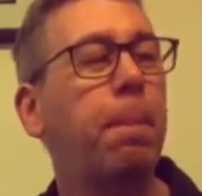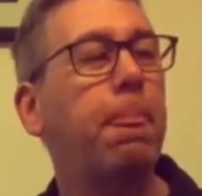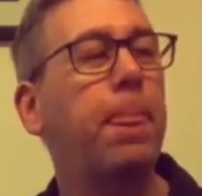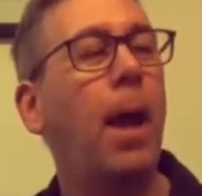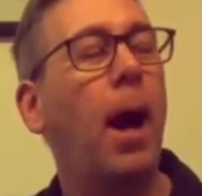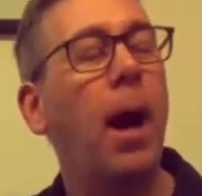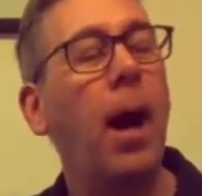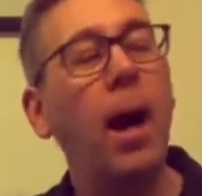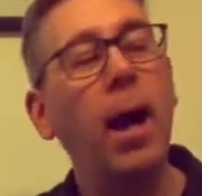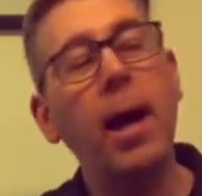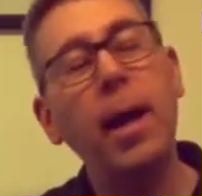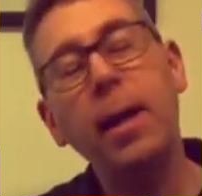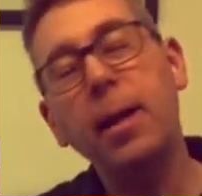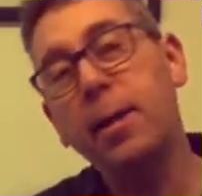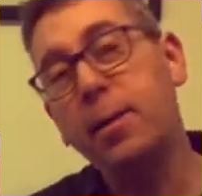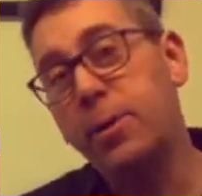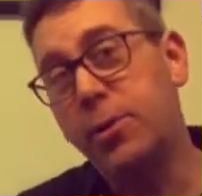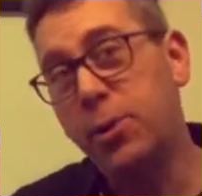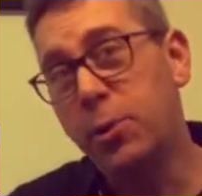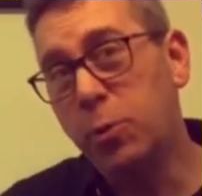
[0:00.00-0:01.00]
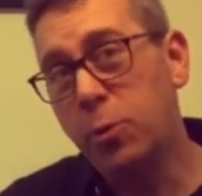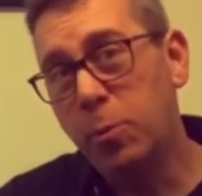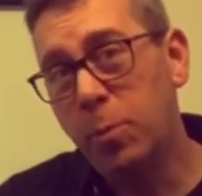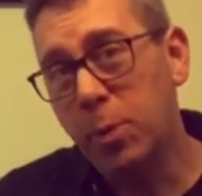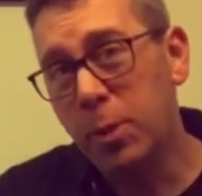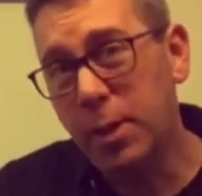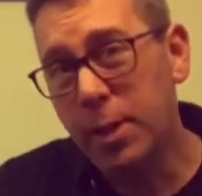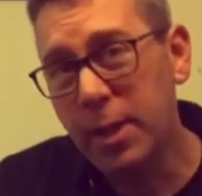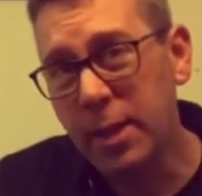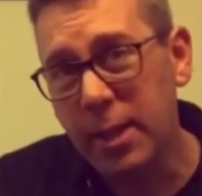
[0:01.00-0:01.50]
I do
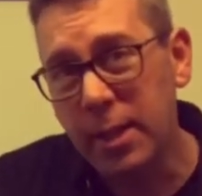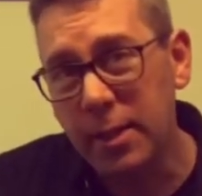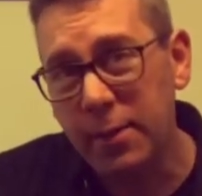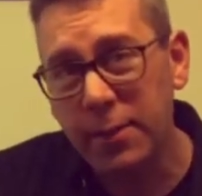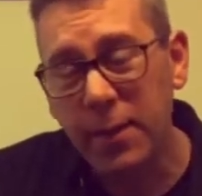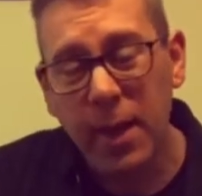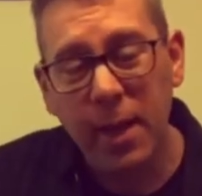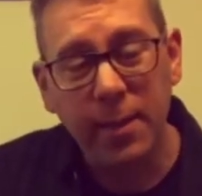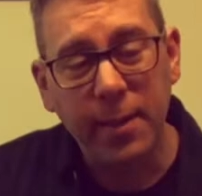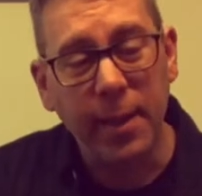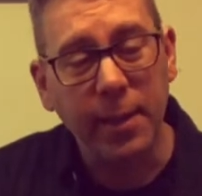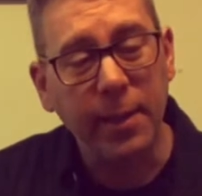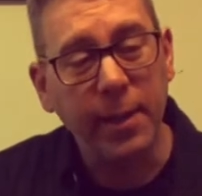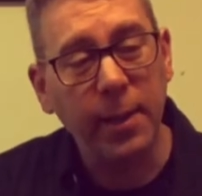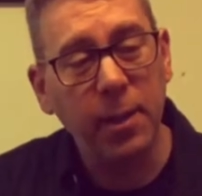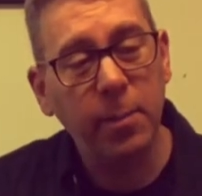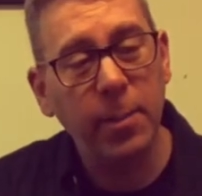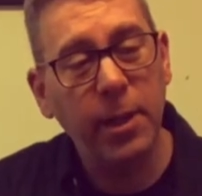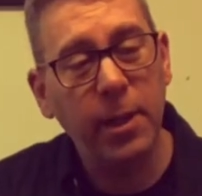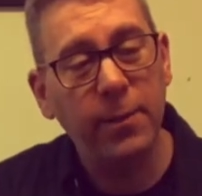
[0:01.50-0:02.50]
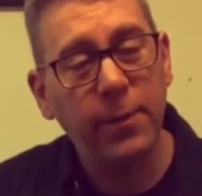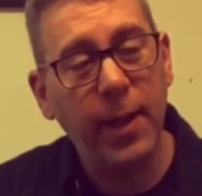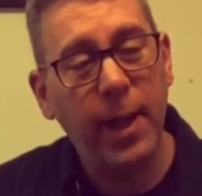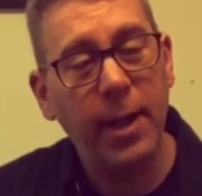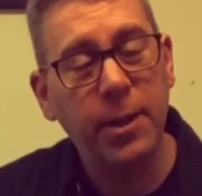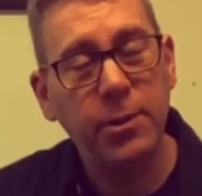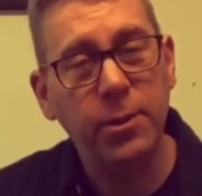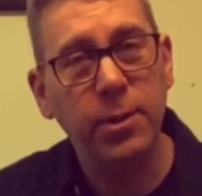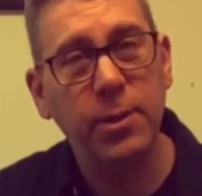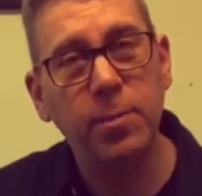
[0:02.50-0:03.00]
believe the little bit of
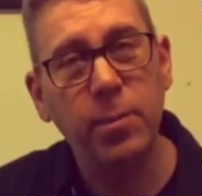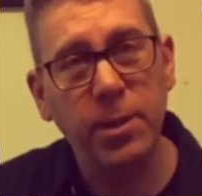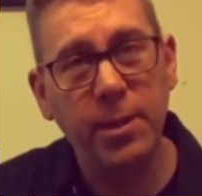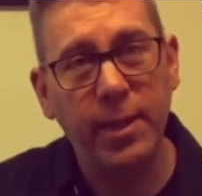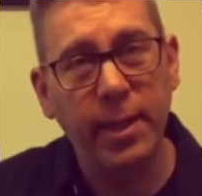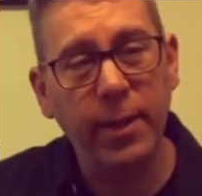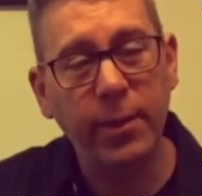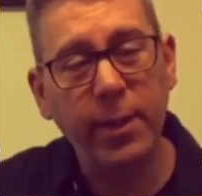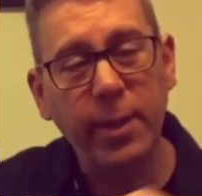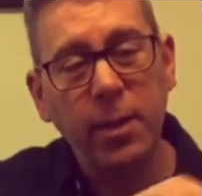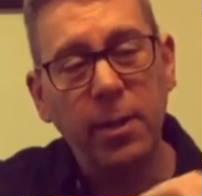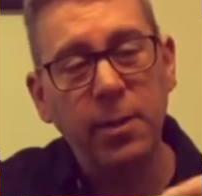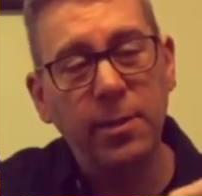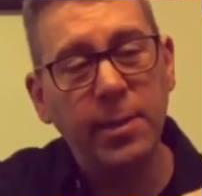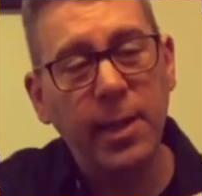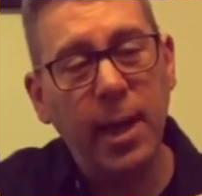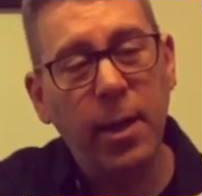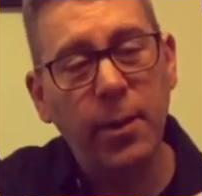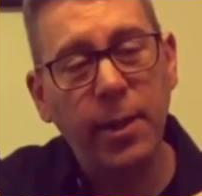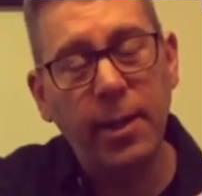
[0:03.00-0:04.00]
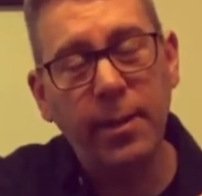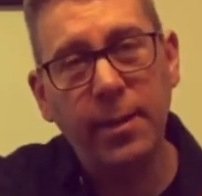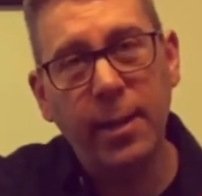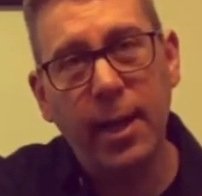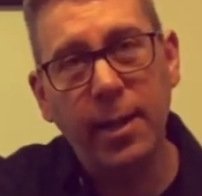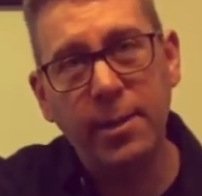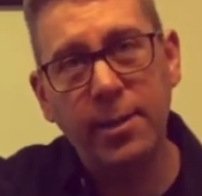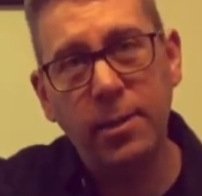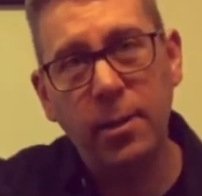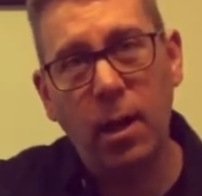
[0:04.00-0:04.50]
extra material down in
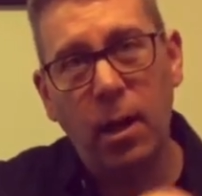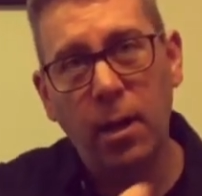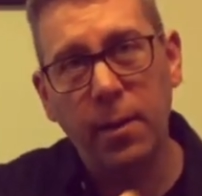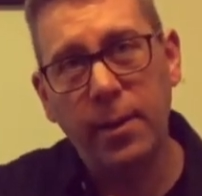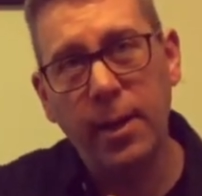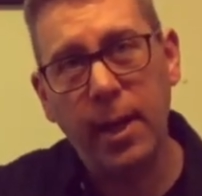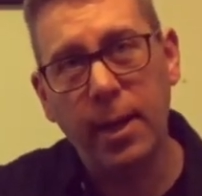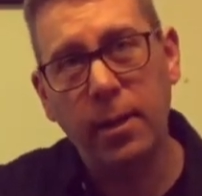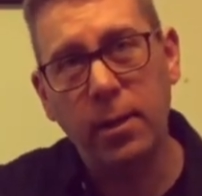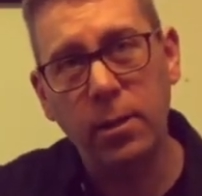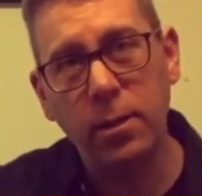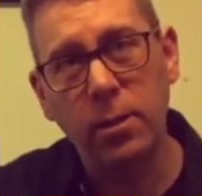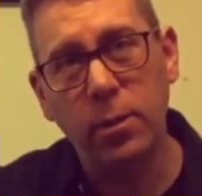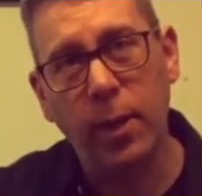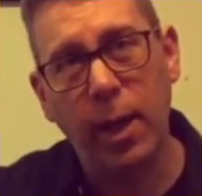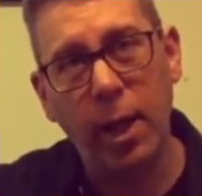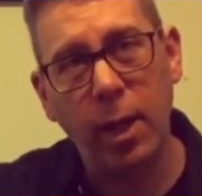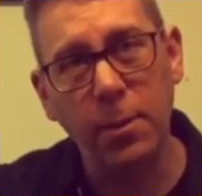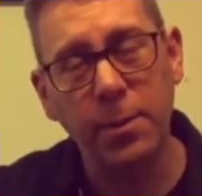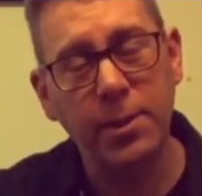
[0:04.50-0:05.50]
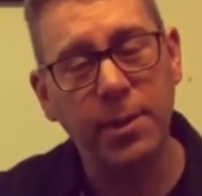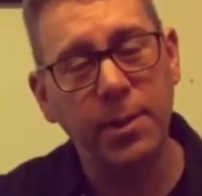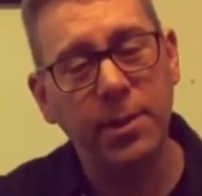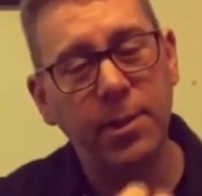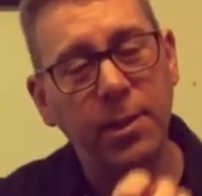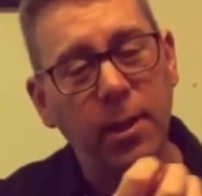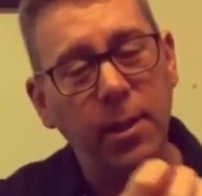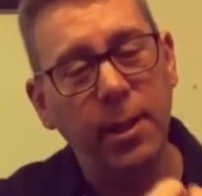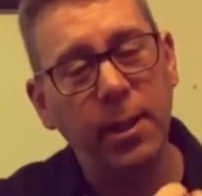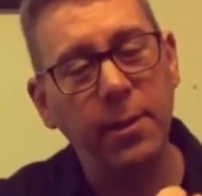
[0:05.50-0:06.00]
that slot, that glue, helps to
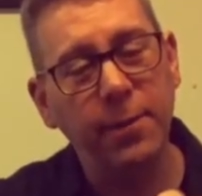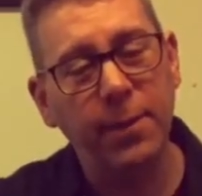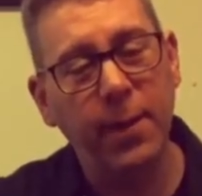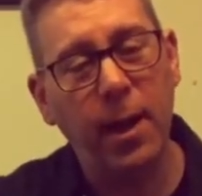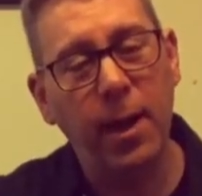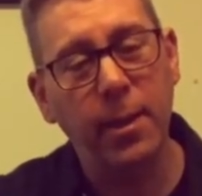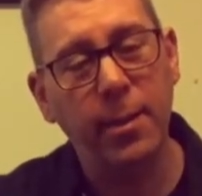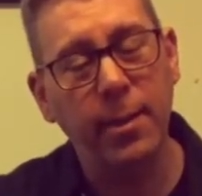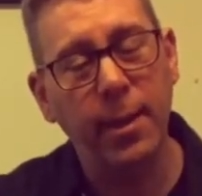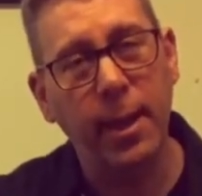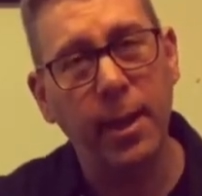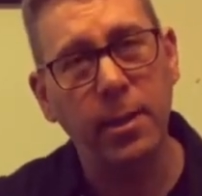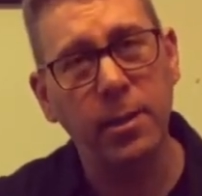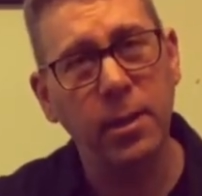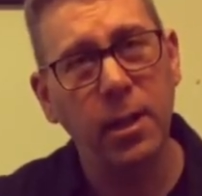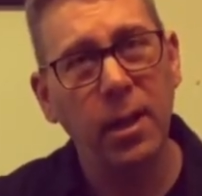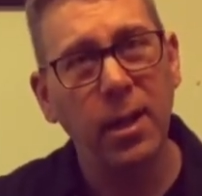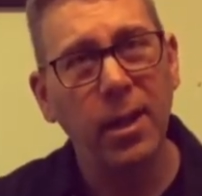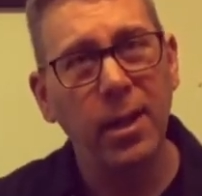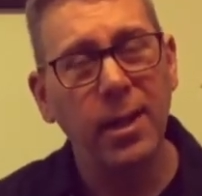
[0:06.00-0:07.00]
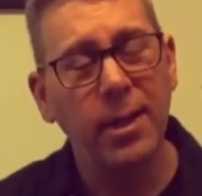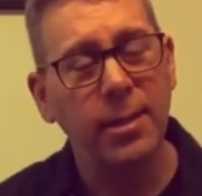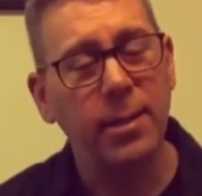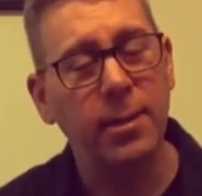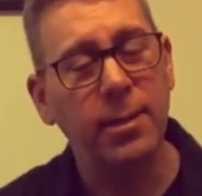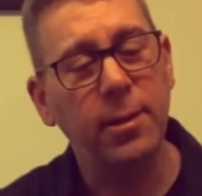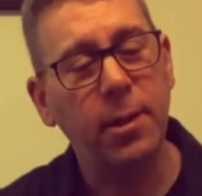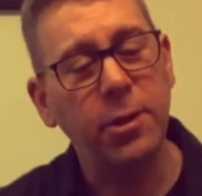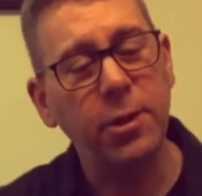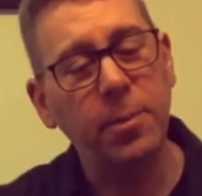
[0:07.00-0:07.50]
solidify things to
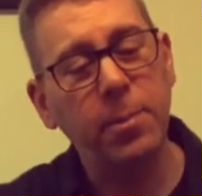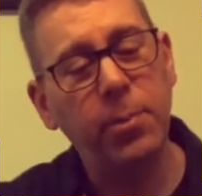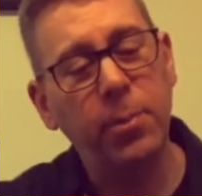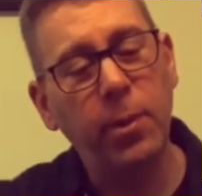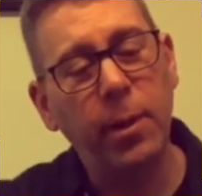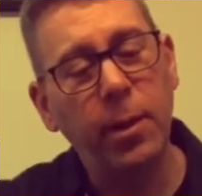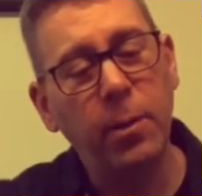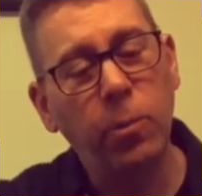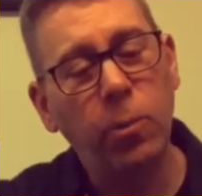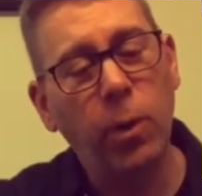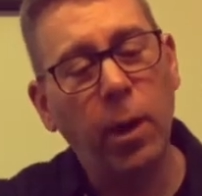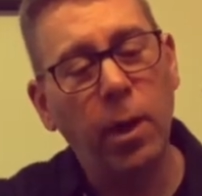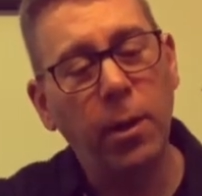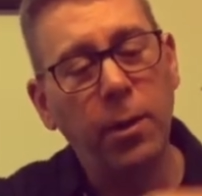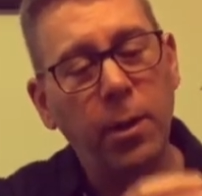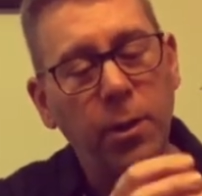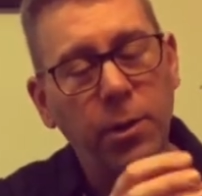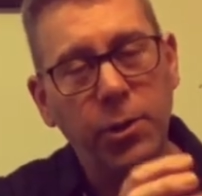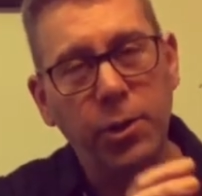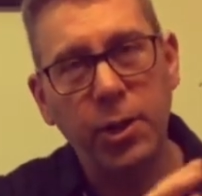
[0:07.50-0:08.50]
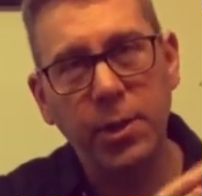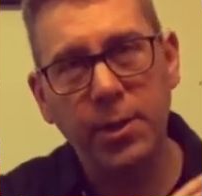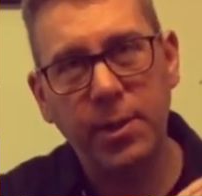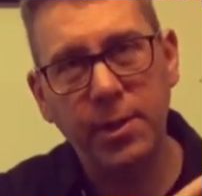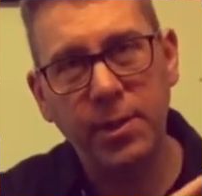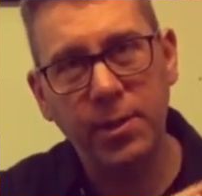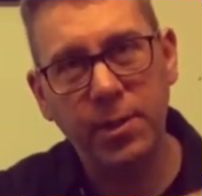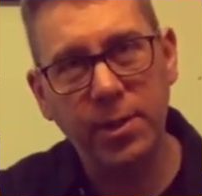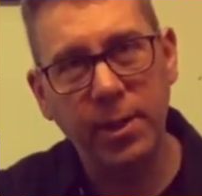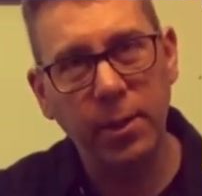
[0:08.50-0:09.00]
such a point where there's just
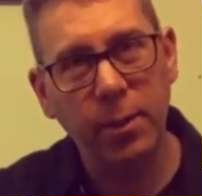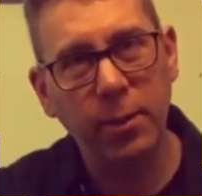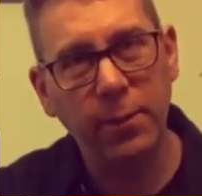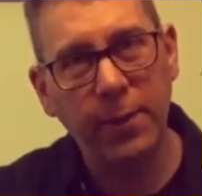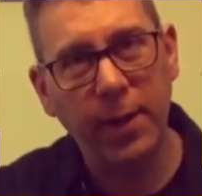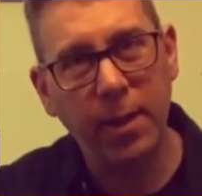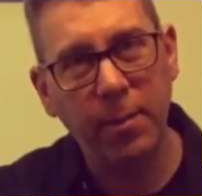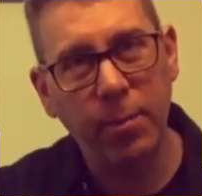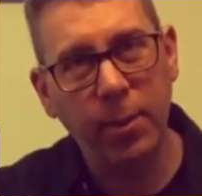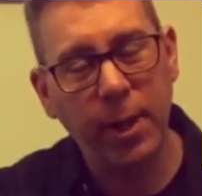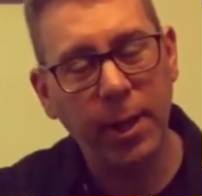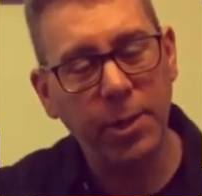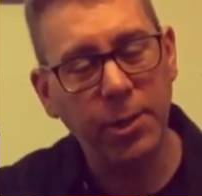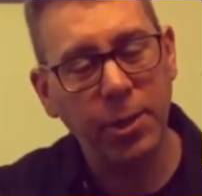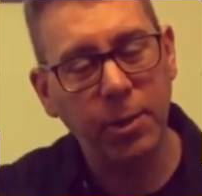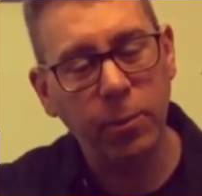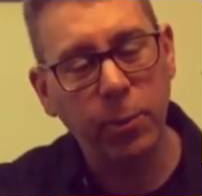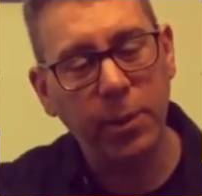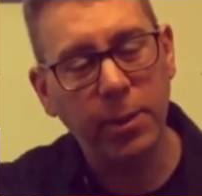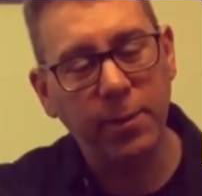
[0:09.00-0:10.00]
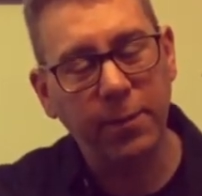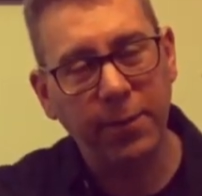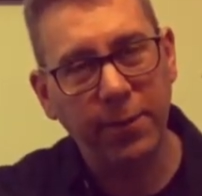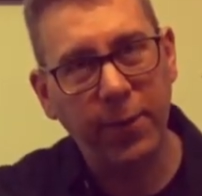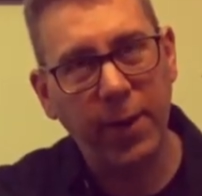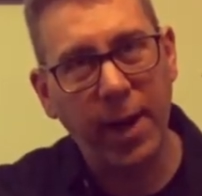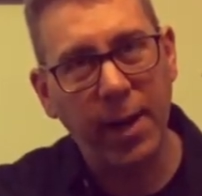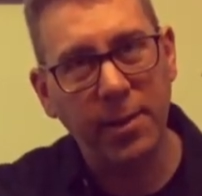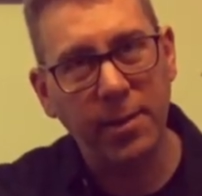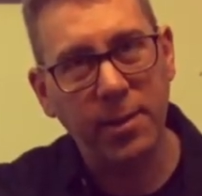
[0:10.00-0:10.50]
0 vibration with the
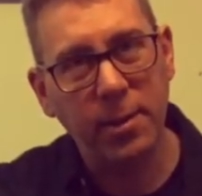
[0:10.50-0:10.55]
frets.